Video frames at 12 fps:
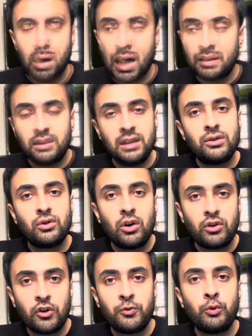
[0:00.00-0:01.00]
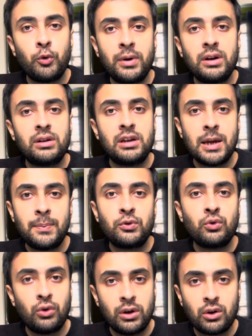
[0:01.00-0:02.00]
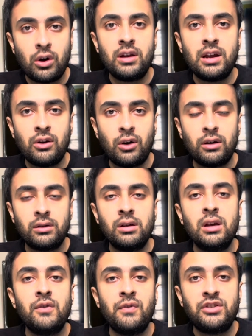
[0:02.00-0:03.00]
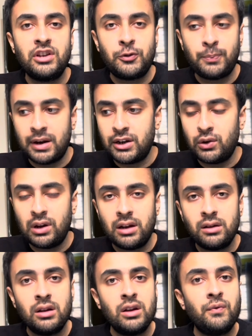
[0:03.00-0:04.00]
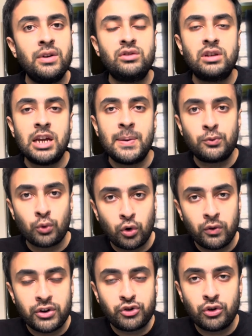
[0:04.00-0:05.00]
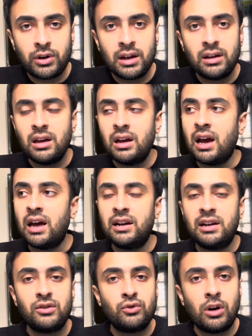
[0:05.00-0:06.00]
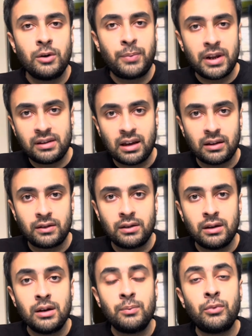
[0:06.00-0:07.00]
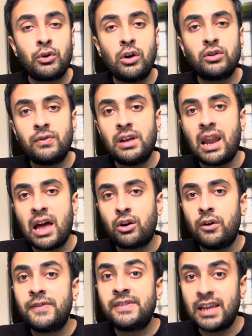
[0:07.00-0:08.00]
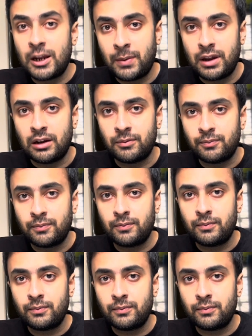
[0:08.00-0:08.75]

And this sort of movement keeps going on, which is pendular, which keeps overshooting, and it is not precise because of the lack of cerebellum.